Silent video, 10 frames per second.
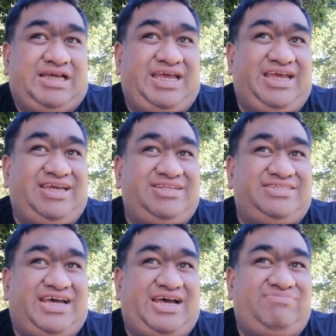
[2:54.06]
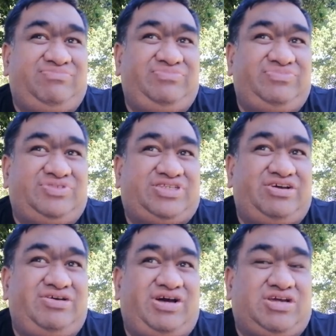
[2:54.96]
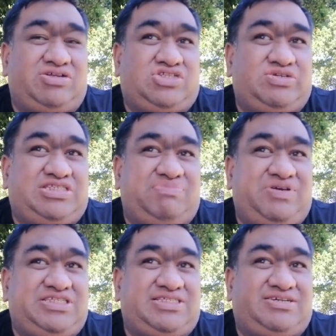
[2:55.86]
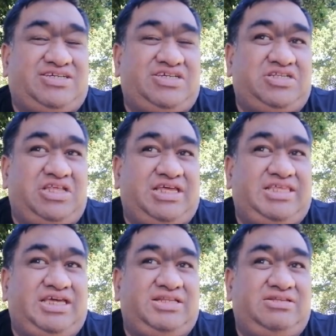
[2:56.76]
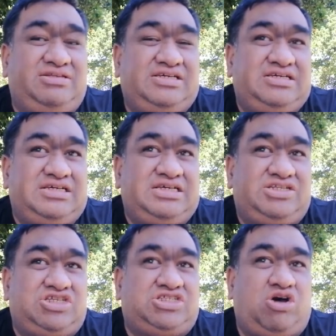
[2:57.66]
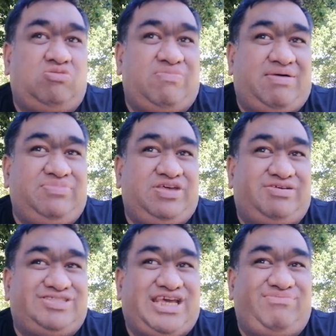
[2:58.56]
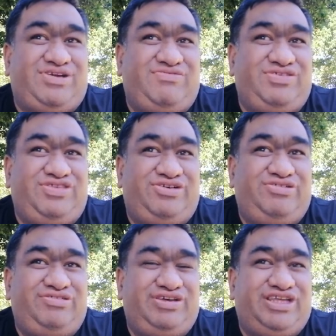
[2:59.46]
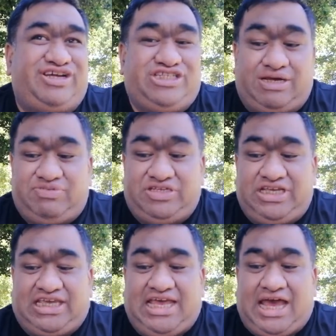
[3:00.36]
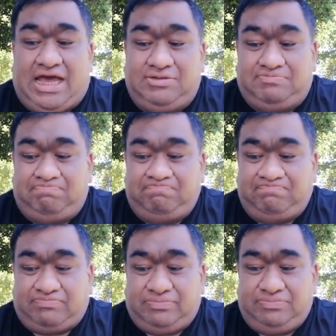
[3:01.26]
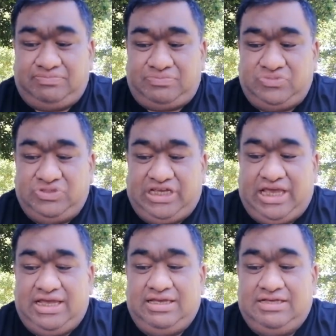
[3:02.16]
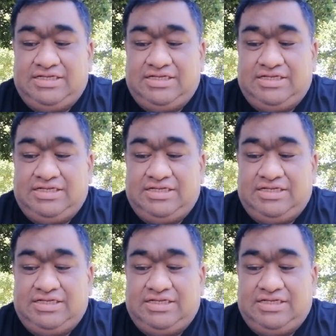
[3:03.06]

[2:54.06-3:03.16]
and so I got dressed the best I could, and then just told Mum that I was coming with you, and I jumped in your car. Okay,